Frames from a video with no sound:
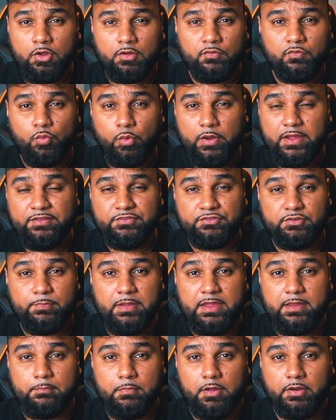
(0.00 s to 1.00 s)
lot of ways to
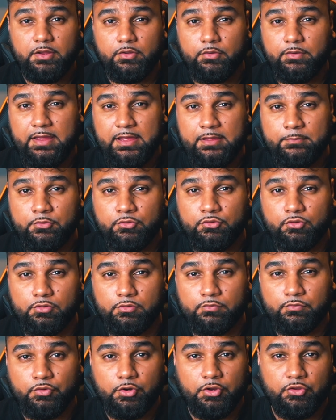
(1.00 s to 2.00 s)
make money on
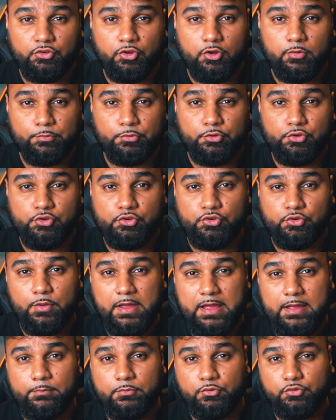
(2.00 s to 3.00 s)
Amazon. For example, you can do
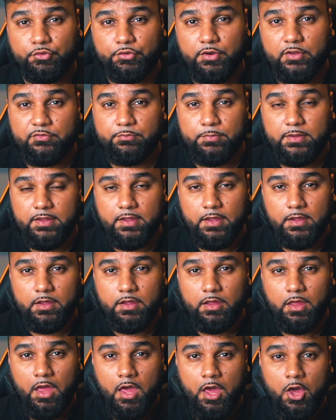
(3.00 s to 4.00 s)
Amazon
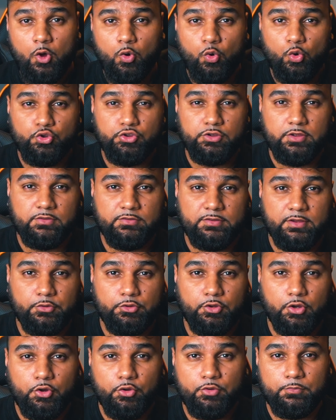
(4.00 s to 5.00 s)
FBA, or you can sell
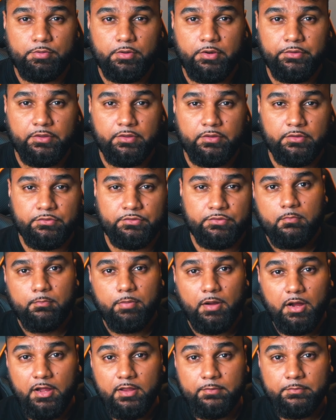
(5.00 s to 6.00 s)
your own products.
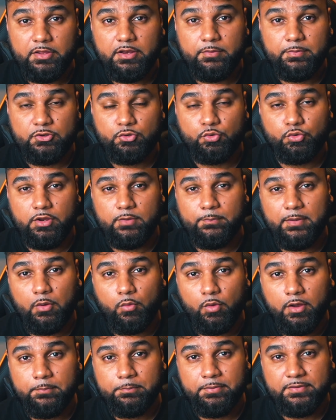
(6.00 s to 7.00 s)
But I'm going to be talking about
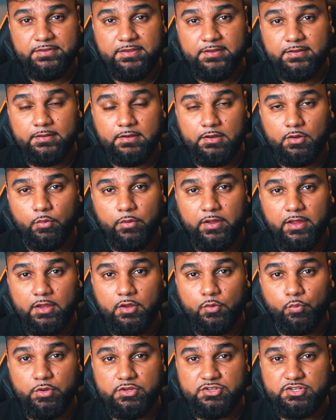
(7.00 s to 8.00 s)
one particular way,
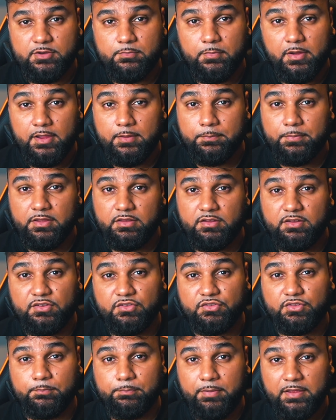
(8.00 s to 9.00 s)
which in my opinion
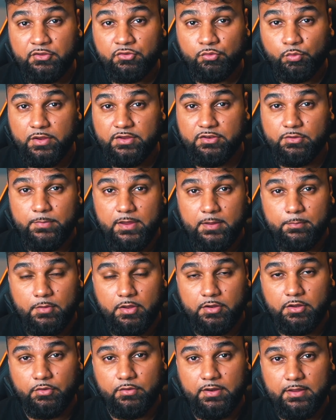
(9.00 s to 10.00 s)
is the best way to make
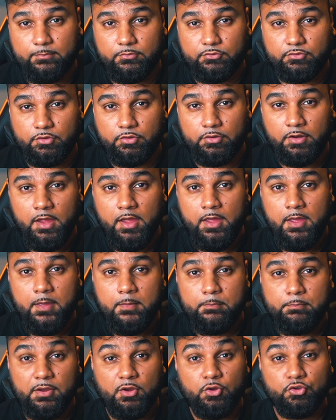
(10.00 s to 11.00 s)
money on Amazon
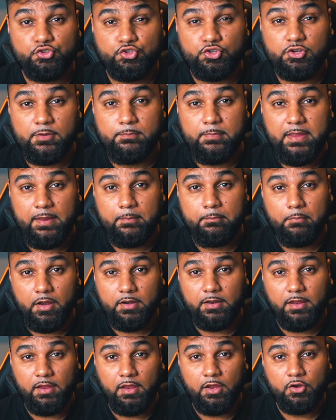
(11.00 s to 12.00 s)
because you can make
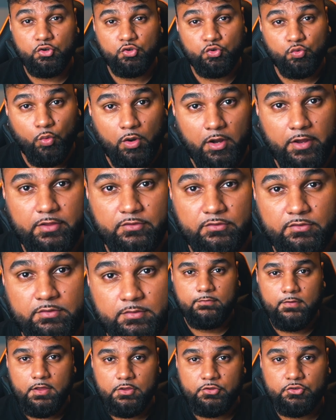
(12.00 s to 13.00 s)
money twice.
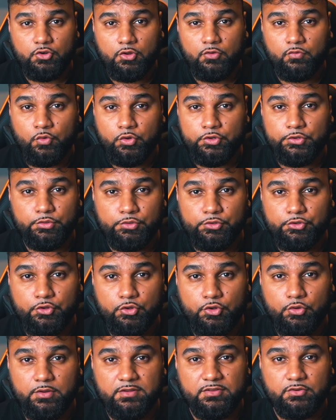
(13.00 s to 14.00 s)
First off, what you'll do
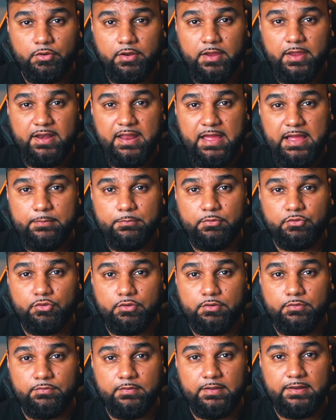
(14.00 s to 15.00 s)
is create an
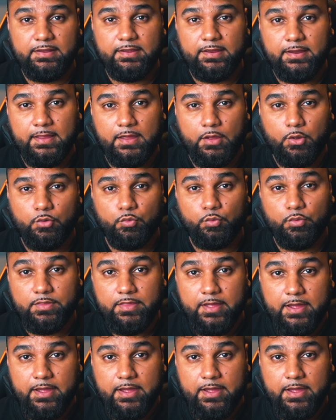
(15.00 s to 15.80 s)
Amazon affiliate account with